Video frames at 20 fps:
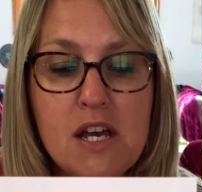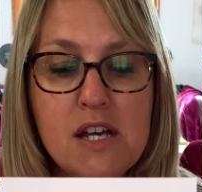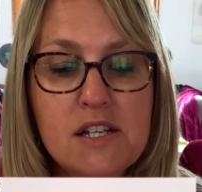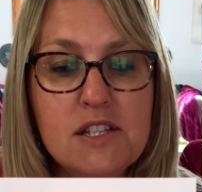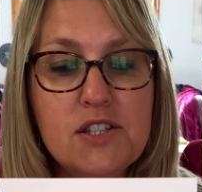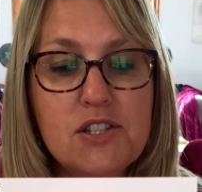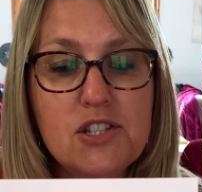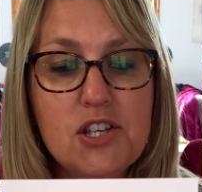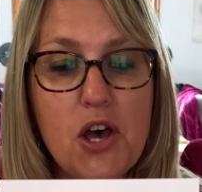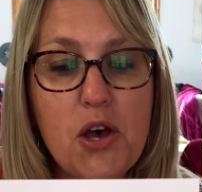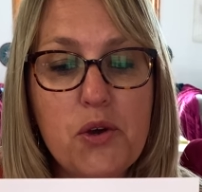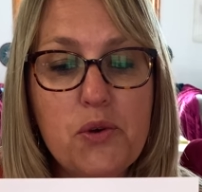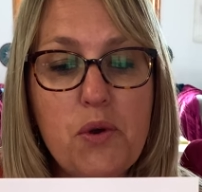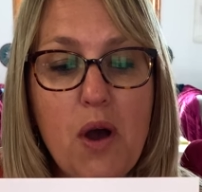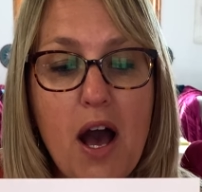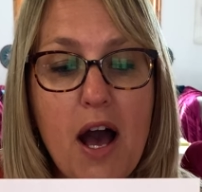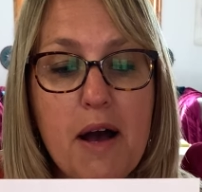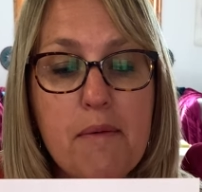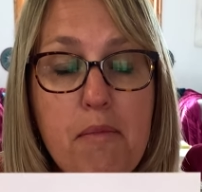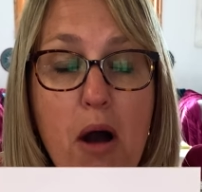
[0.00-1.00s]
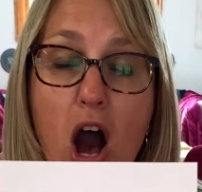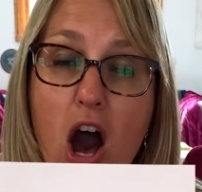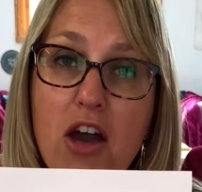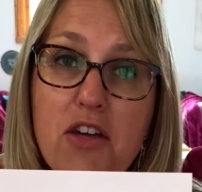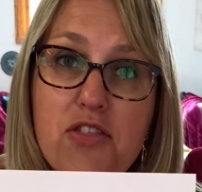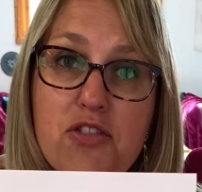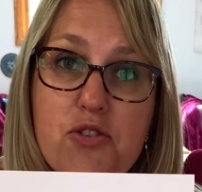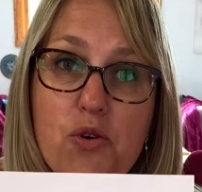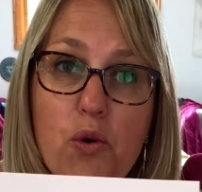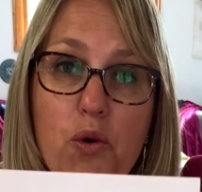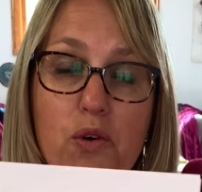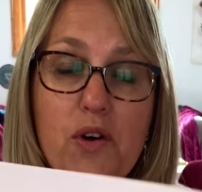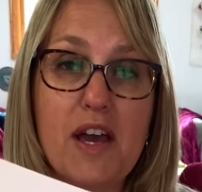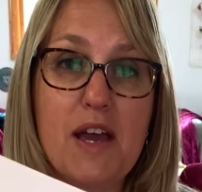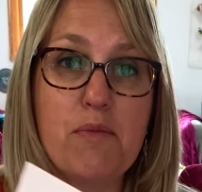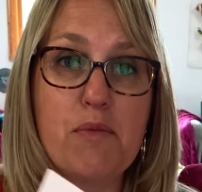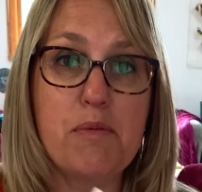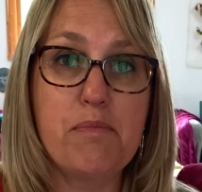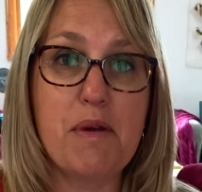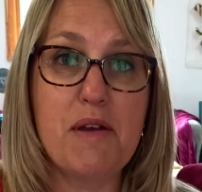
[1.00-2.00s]
So I thought
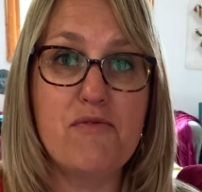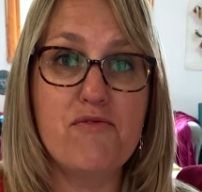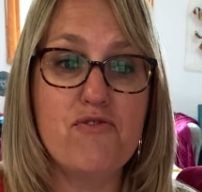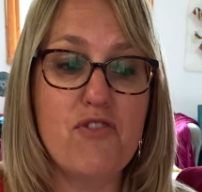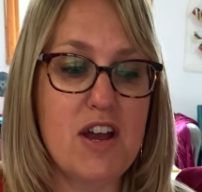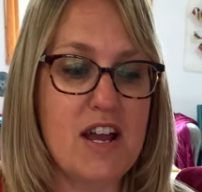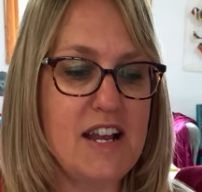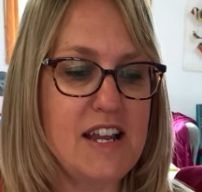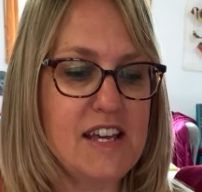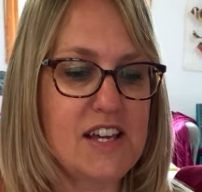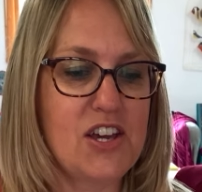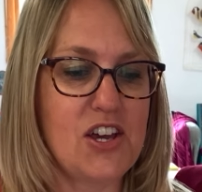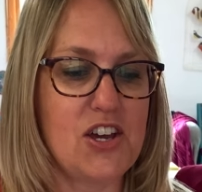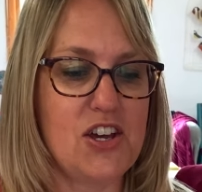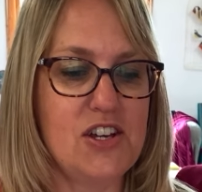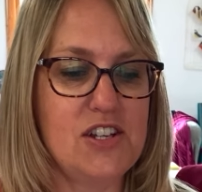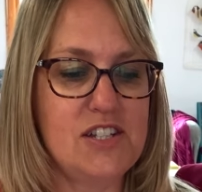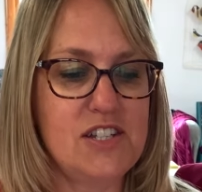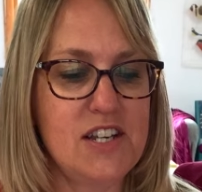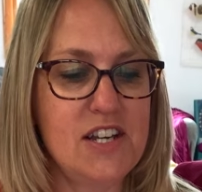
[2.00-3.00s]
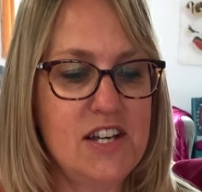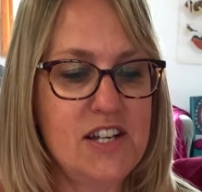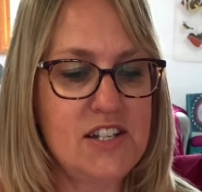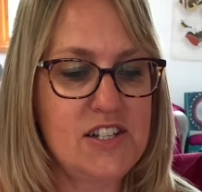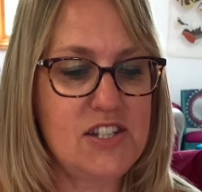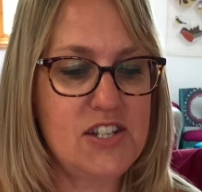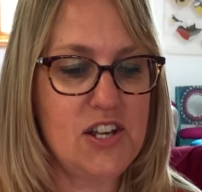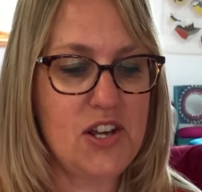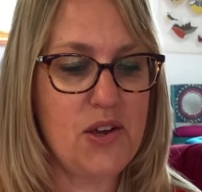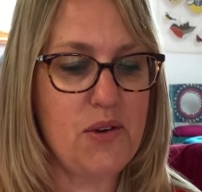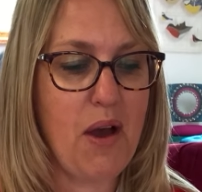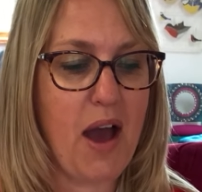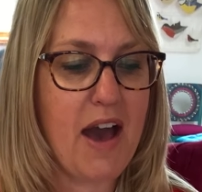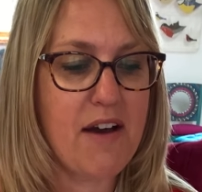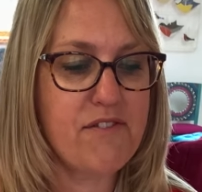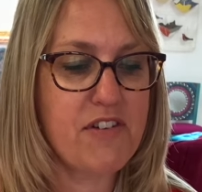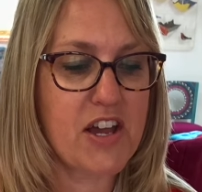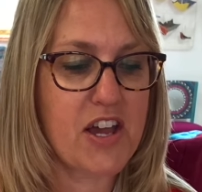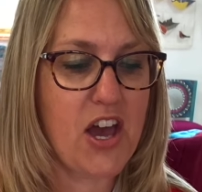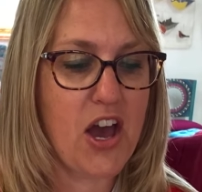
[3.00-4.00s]
it would be really good to
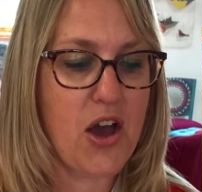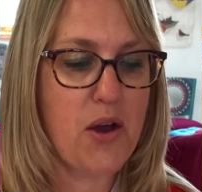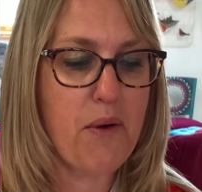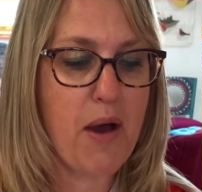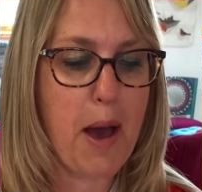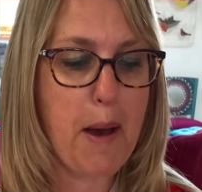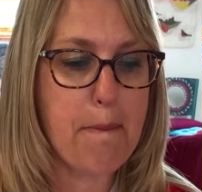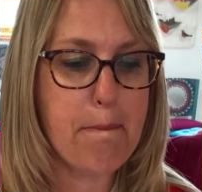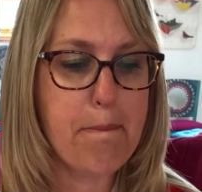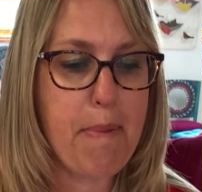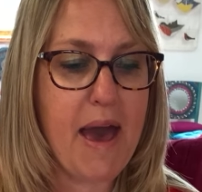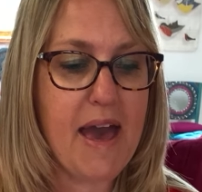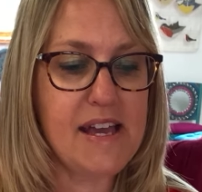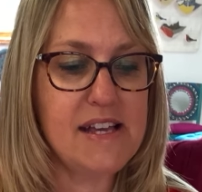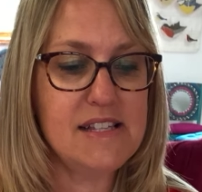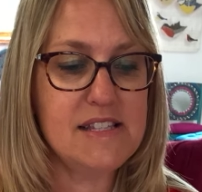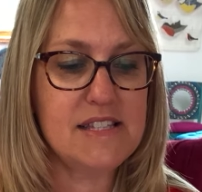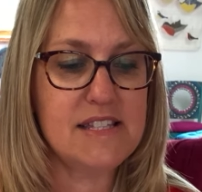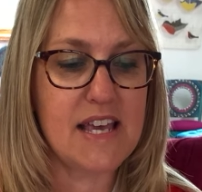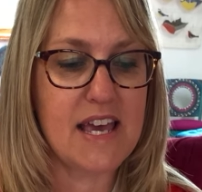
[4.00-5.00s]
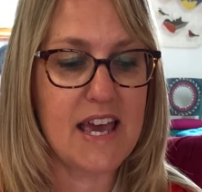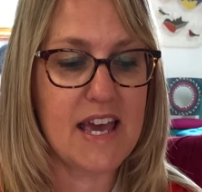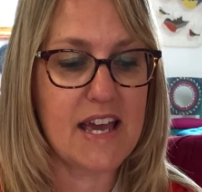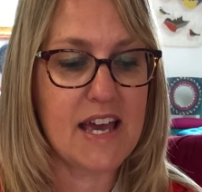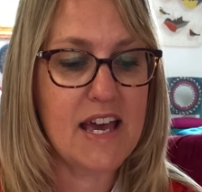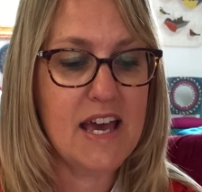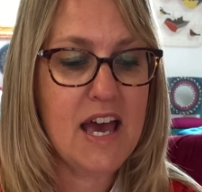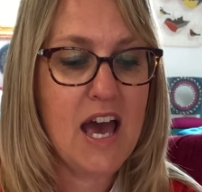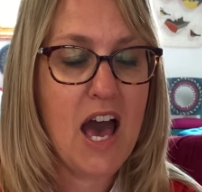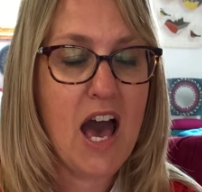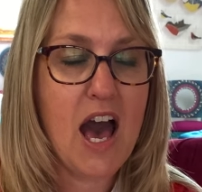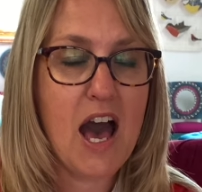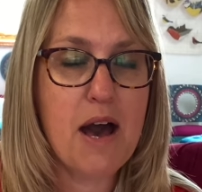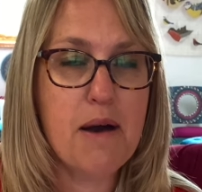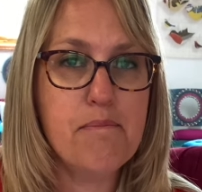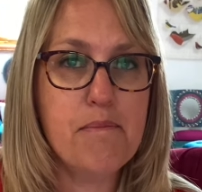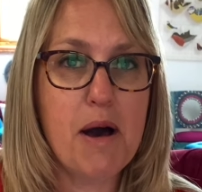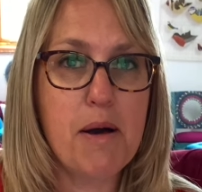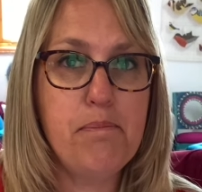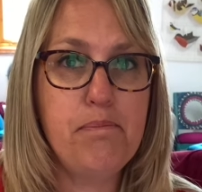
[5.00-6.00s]
have a go at painting
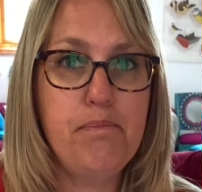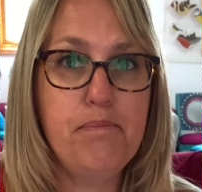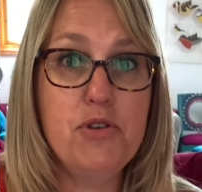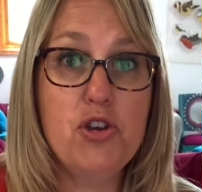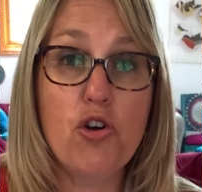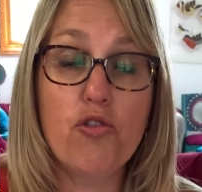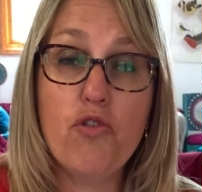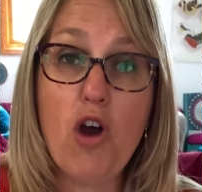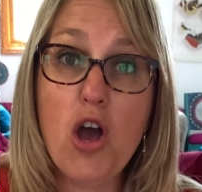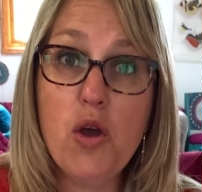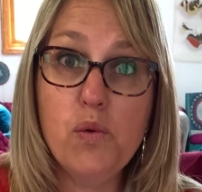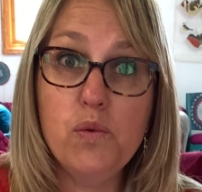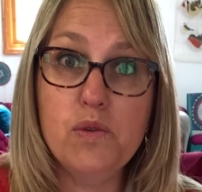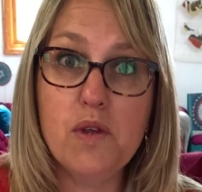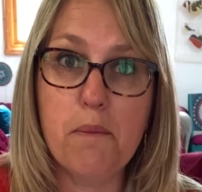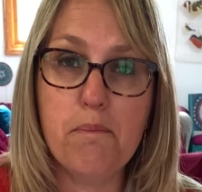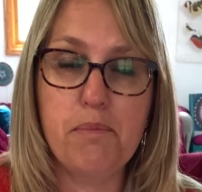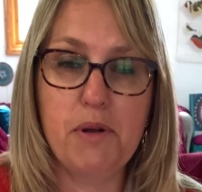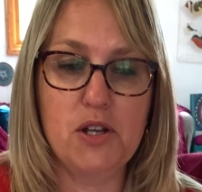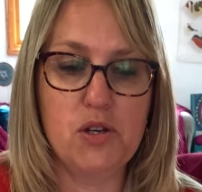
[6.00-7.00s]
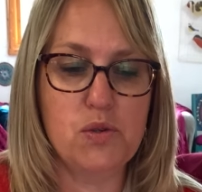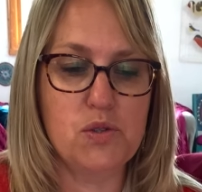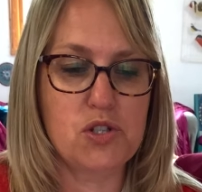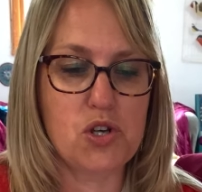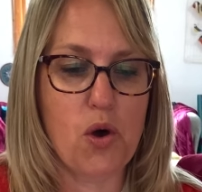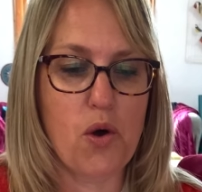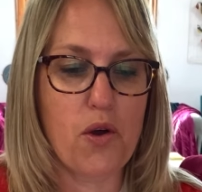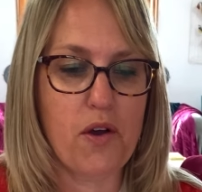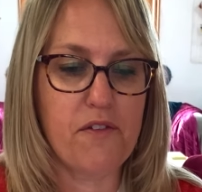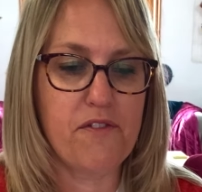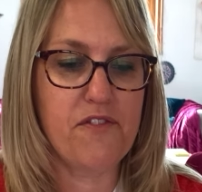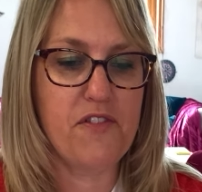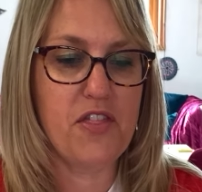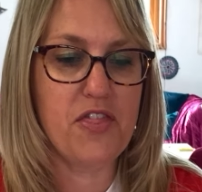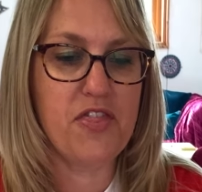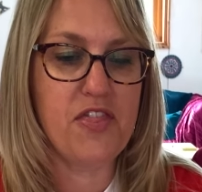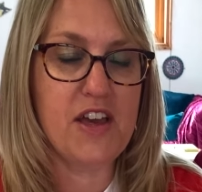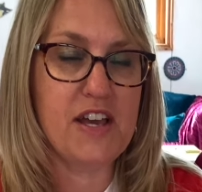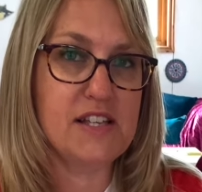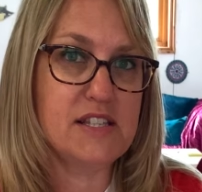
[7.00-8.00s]
your own blue dog for
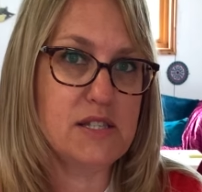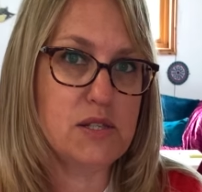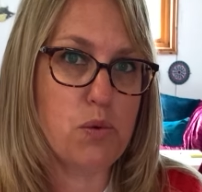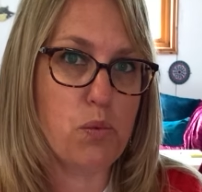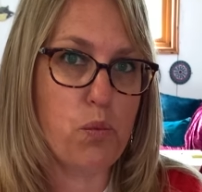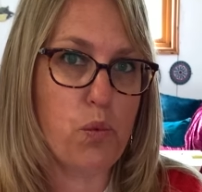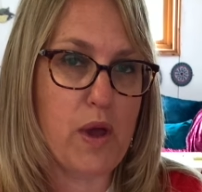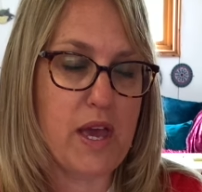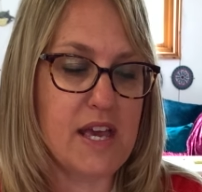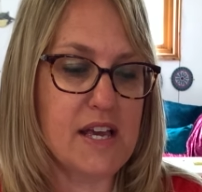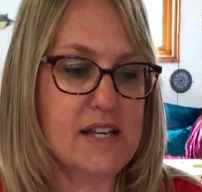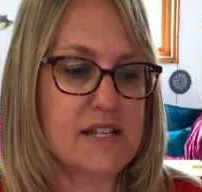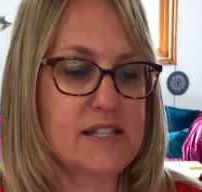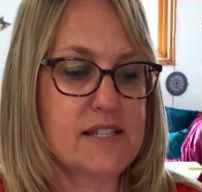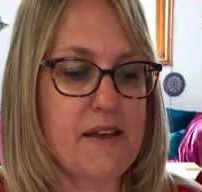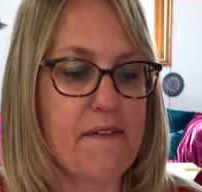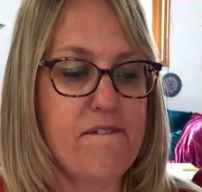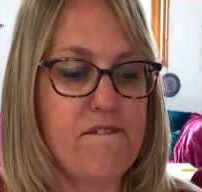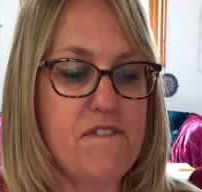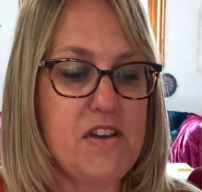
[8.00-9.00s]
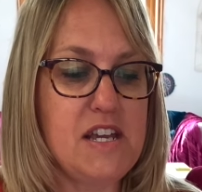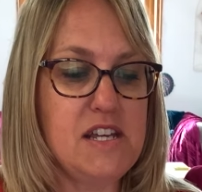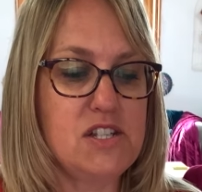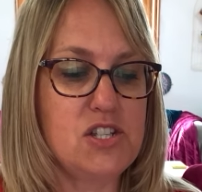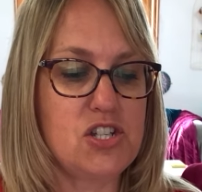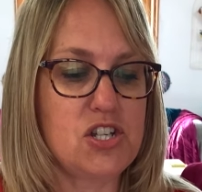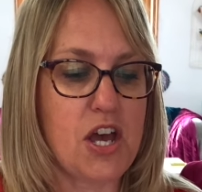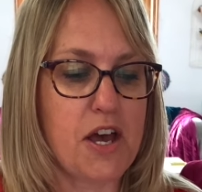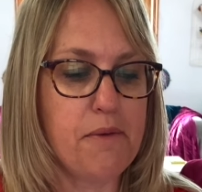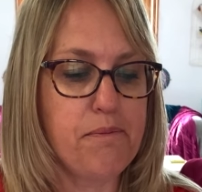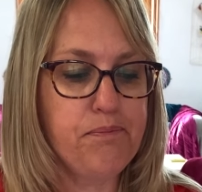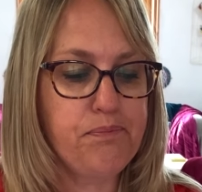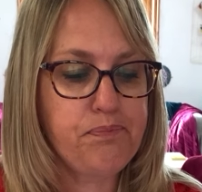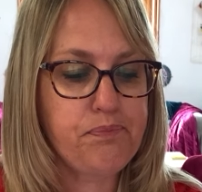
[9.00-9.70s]
this week's feature.